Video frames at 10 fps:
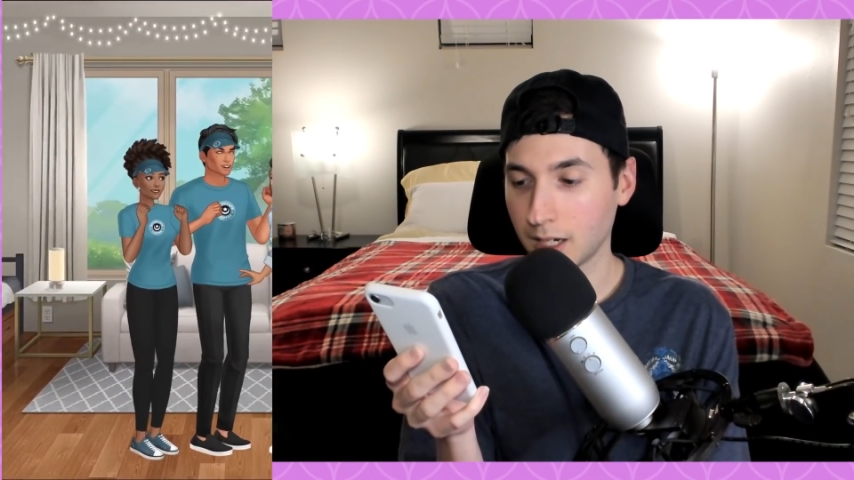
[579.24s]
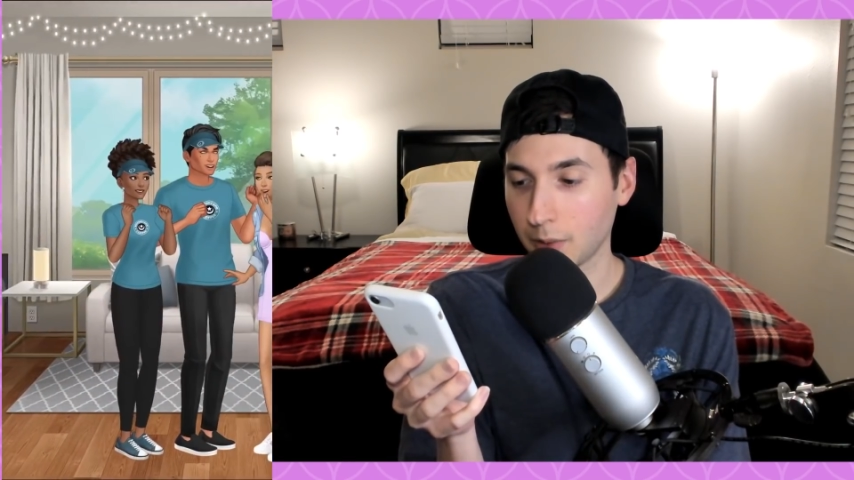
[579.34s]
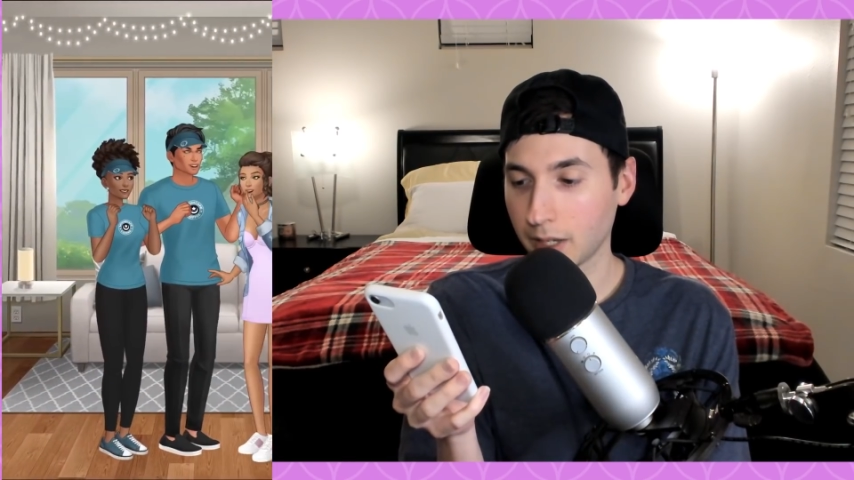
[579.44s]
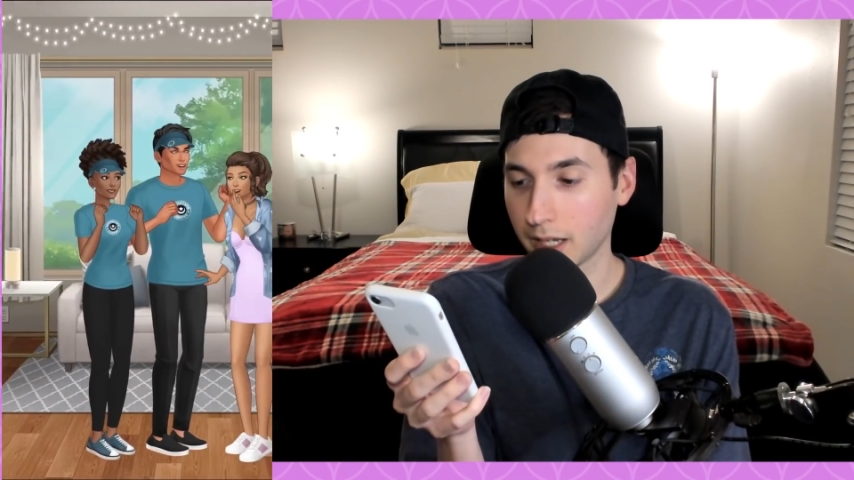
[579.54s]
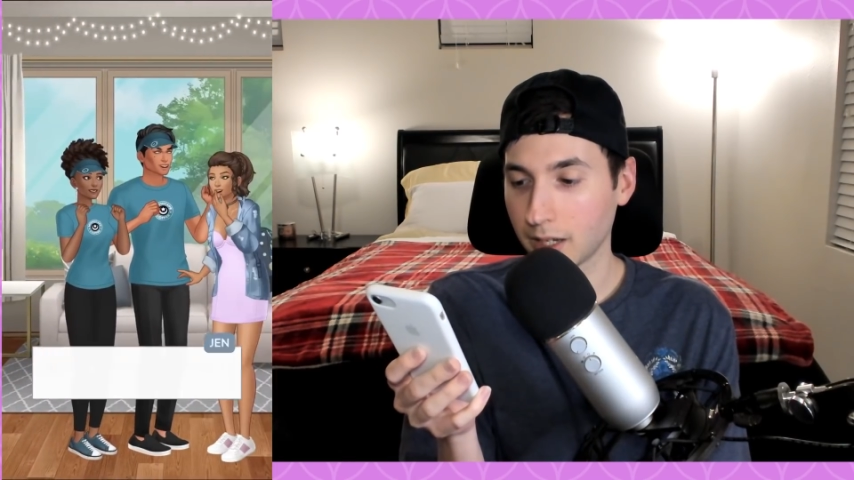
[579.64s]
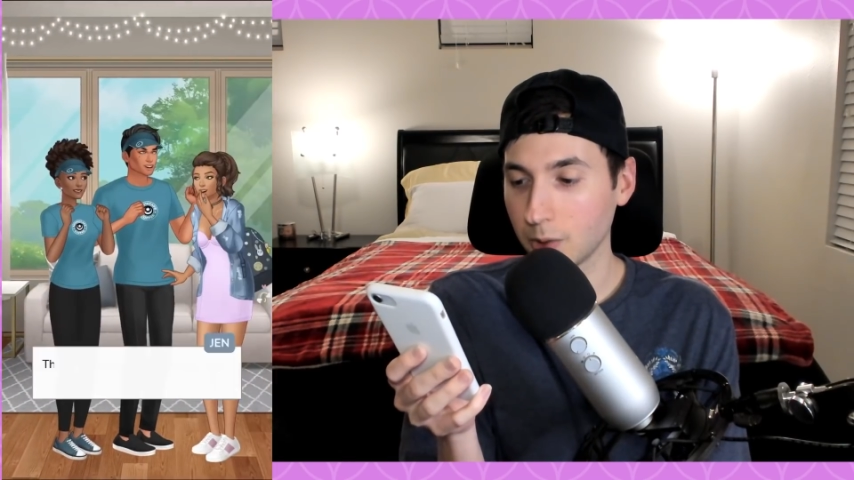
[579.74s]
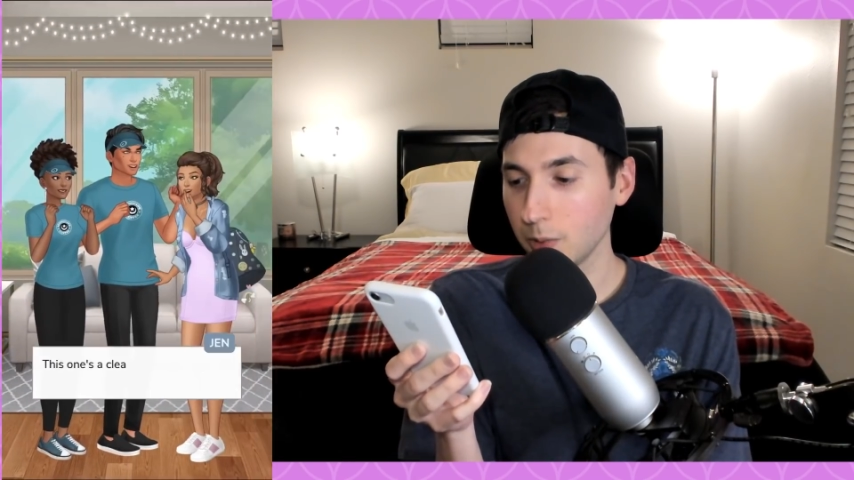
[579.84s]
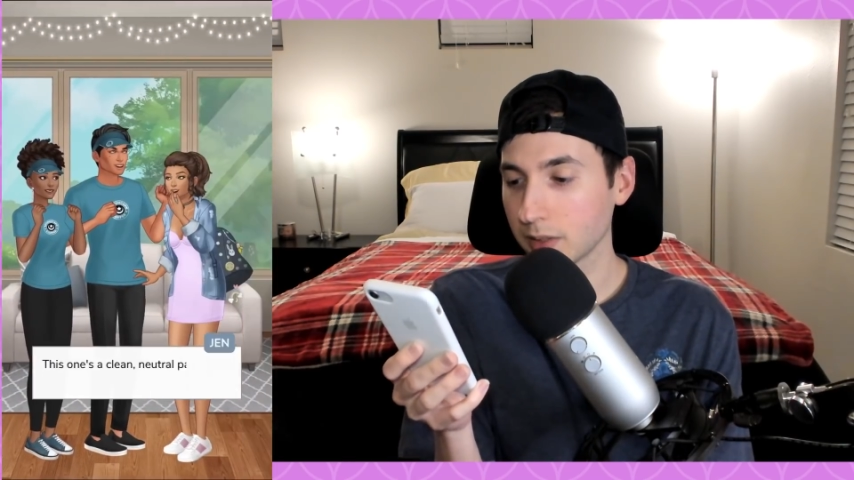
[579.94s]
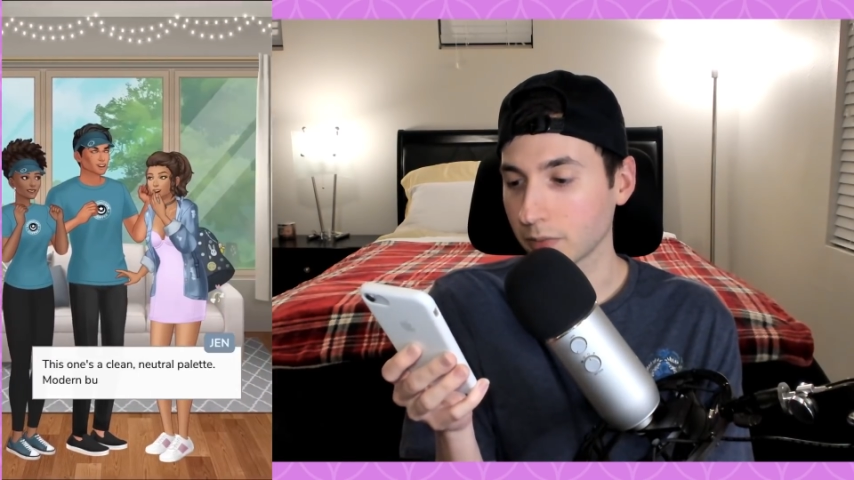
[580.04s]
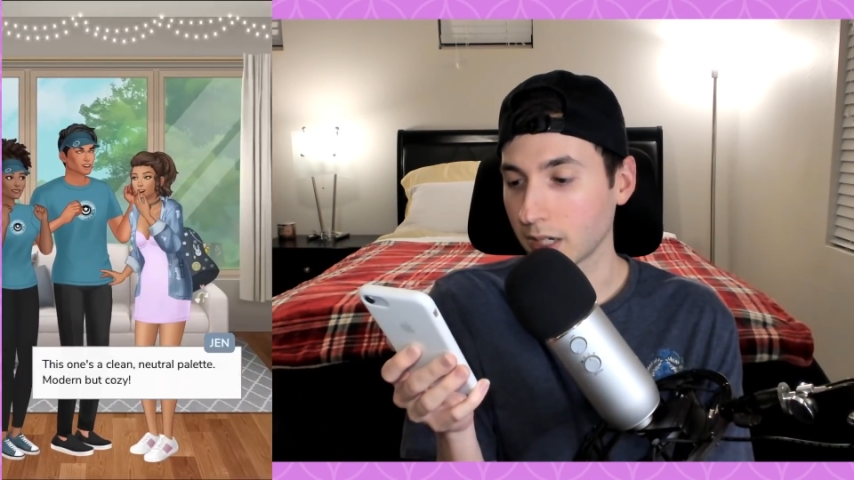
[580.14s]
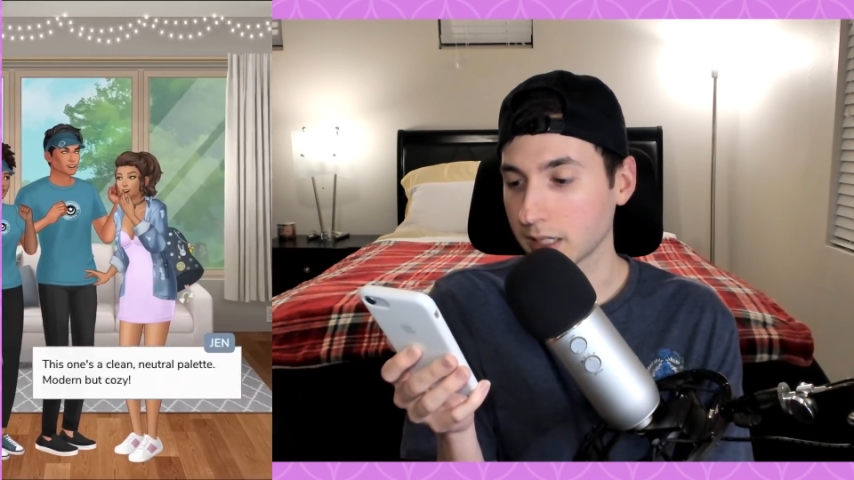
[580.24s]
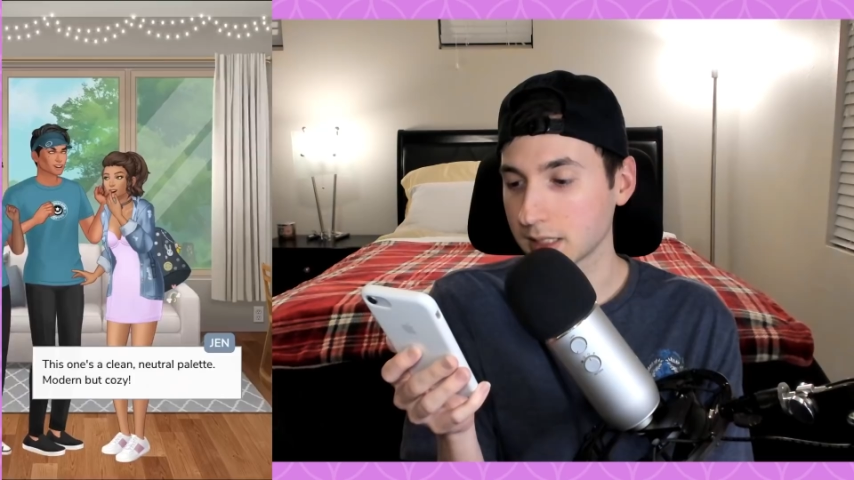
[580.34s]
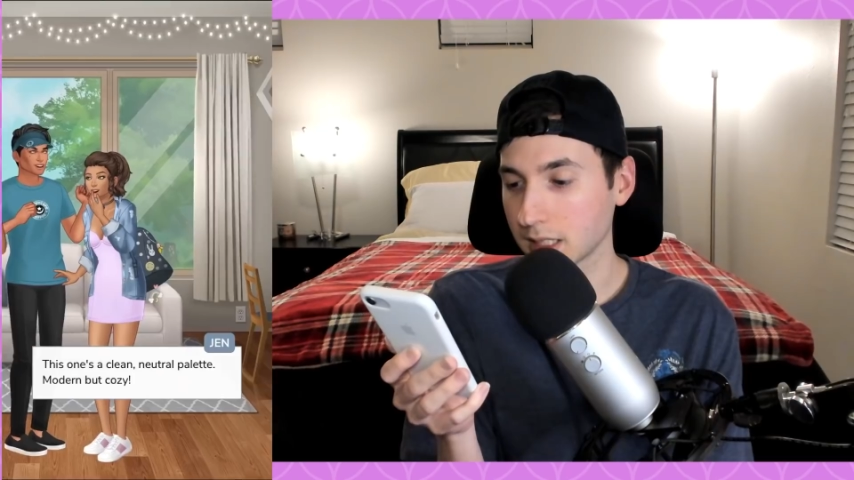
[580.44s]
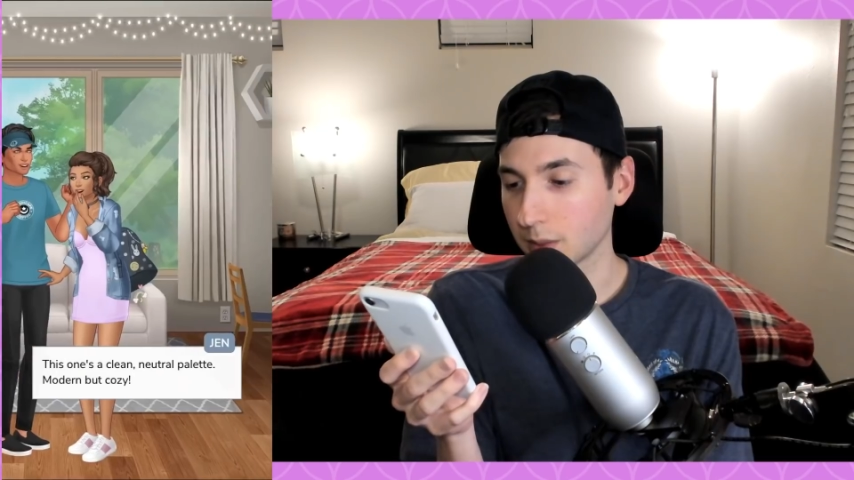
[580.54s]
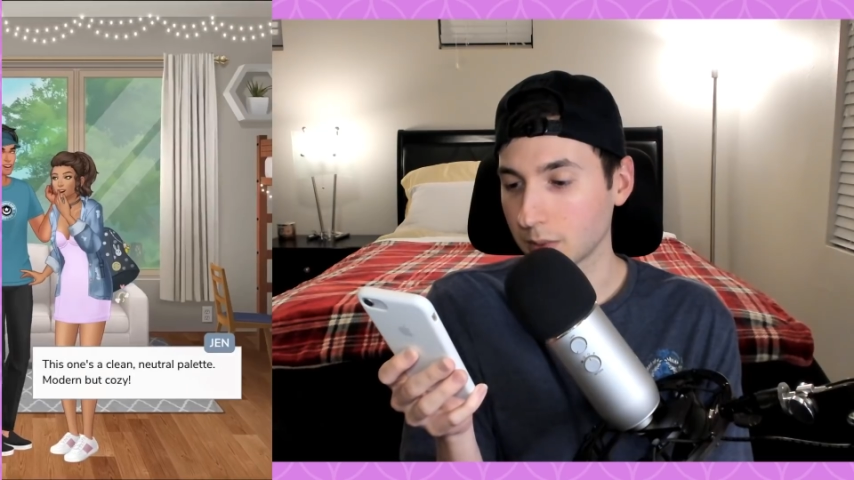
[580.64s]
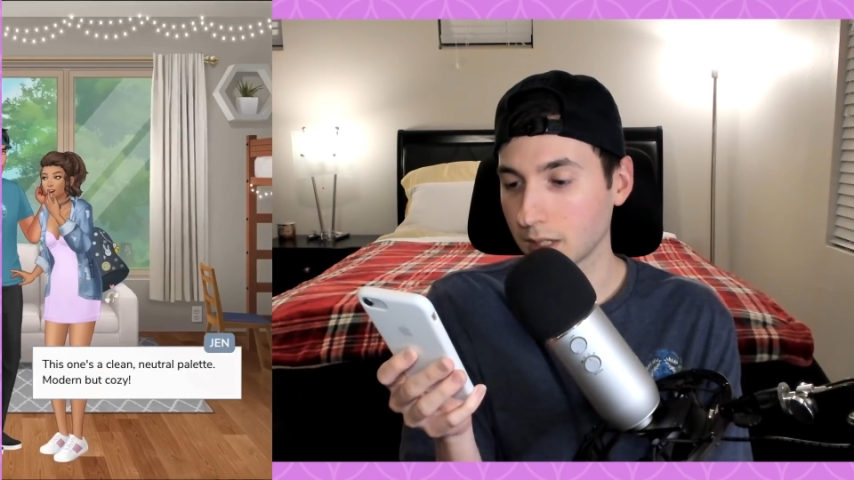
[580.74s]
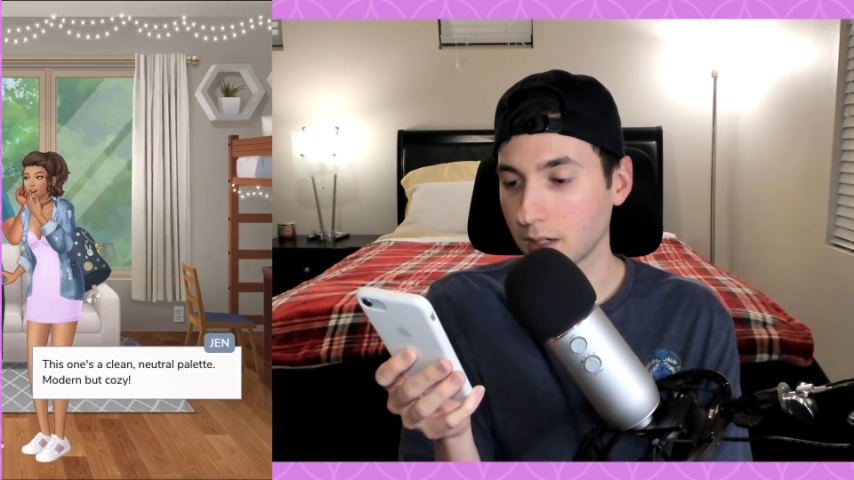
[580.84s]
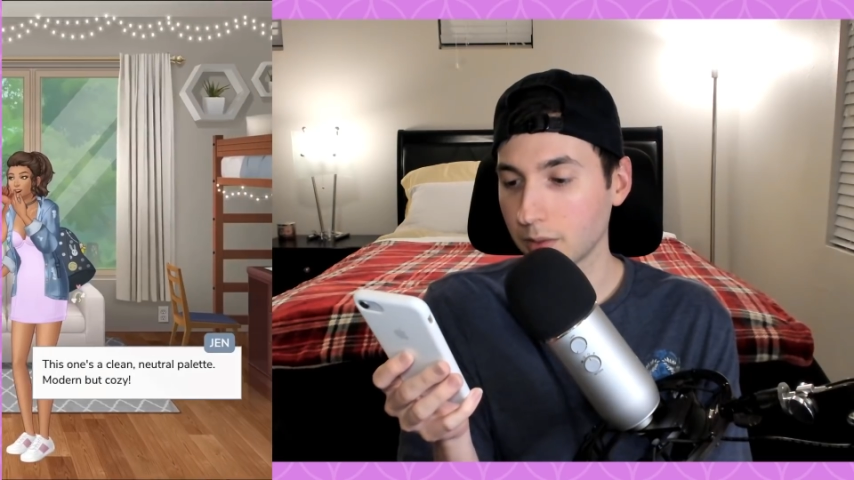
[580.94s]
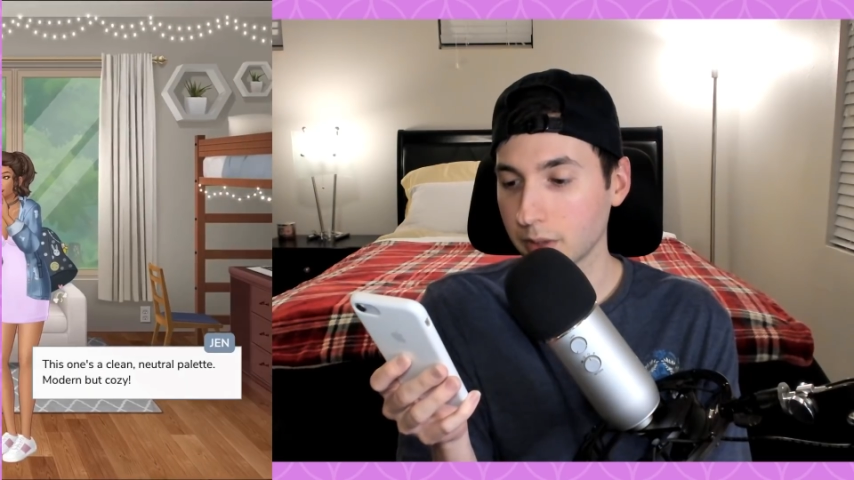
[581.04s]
Okay. Oh, the rug is cute though.